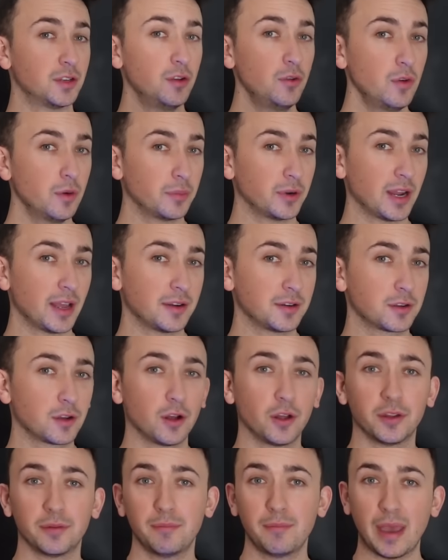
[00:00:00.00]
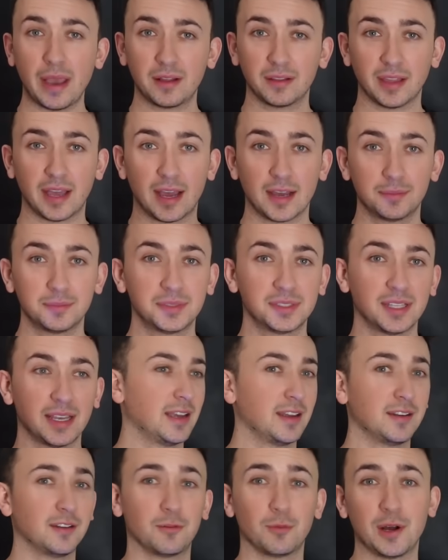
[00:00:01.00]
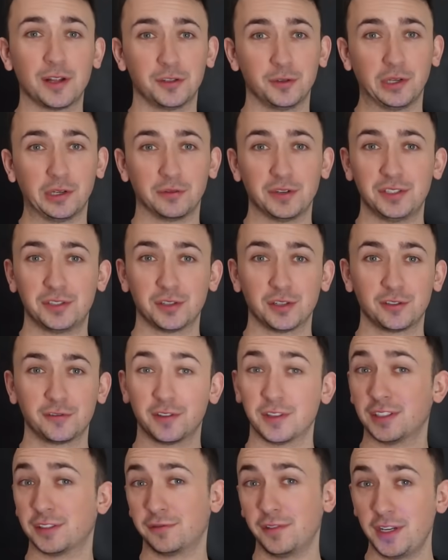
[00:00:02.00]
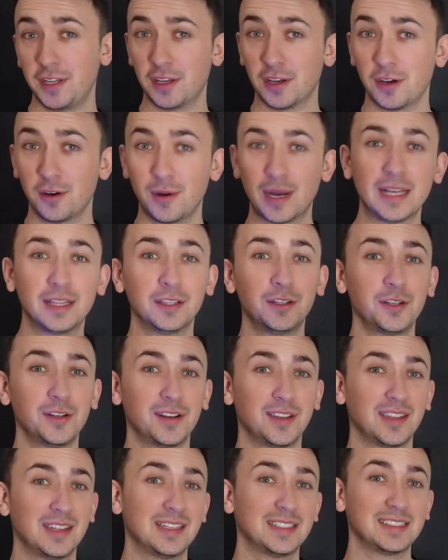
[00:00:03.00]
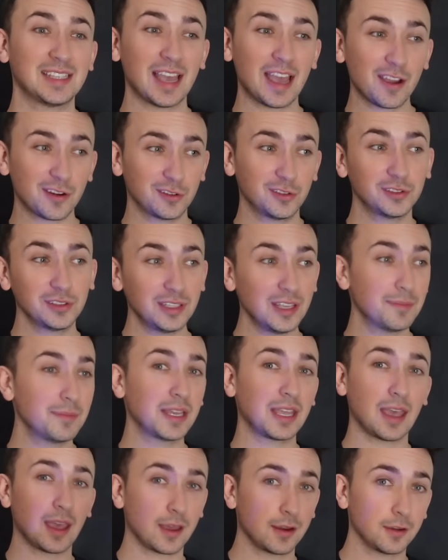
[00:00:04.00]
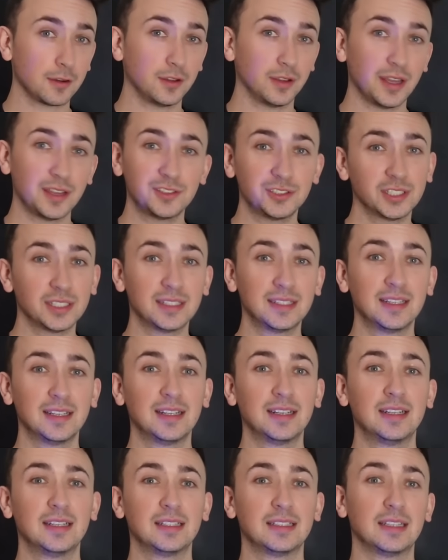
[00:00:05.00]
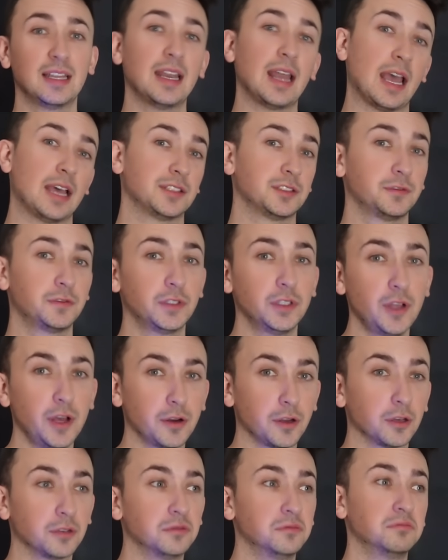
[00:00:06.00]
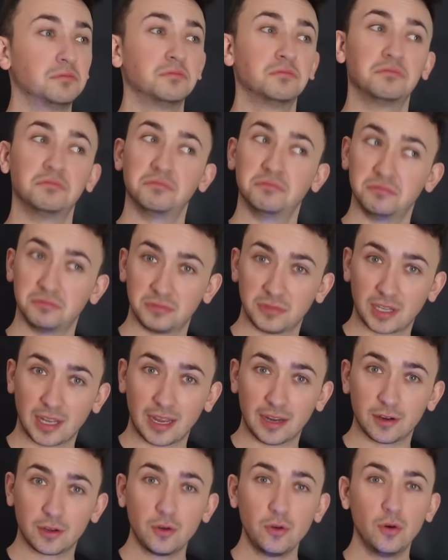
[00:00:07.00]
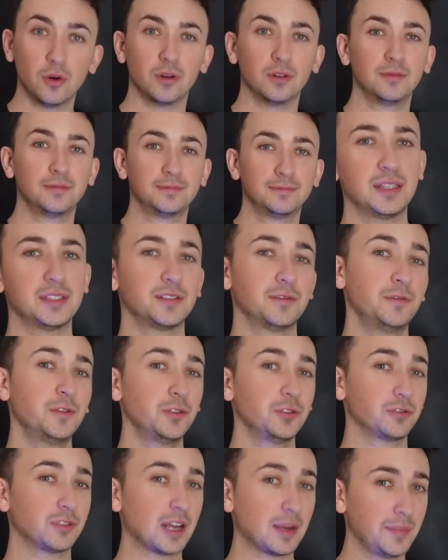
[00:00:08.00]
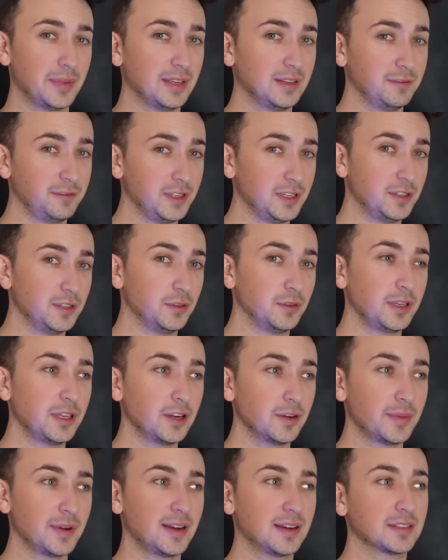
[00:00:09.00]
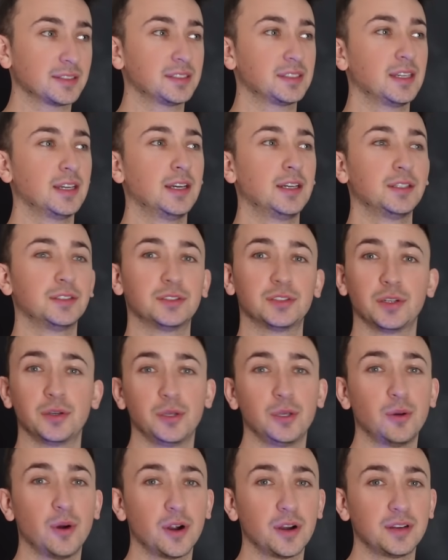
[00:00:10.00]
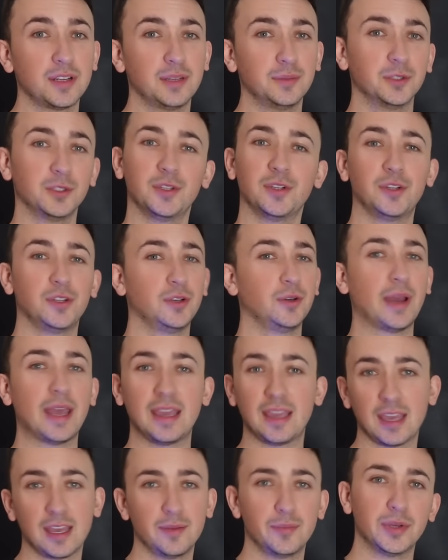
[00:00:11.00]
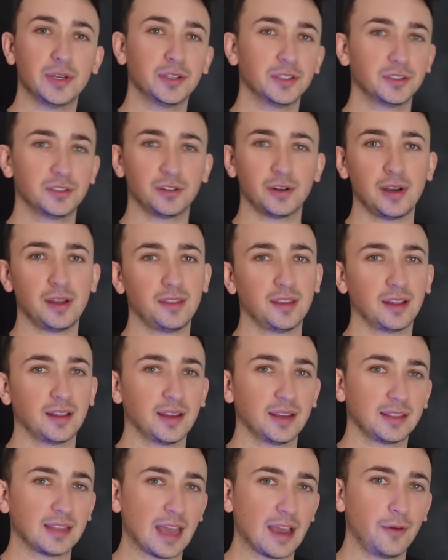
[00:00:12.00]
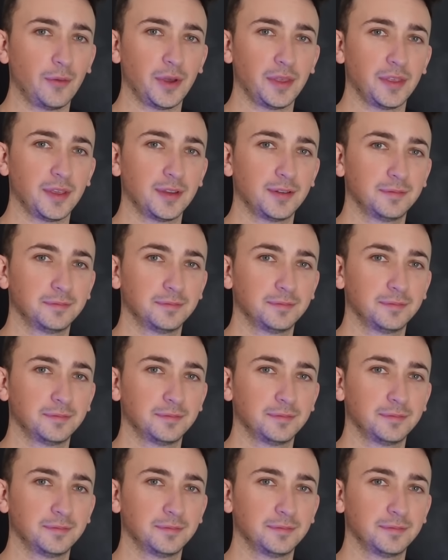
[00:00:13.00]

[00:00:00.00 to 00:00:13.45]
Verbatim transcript: a newer brand called Mech Labs, and while doing research for this video, I learned that it's actually a mechanical engine that has full auto kinda cool. But it's a full drop-in V2 gearbox, so you aren't able to do AK builds or anything like that with it.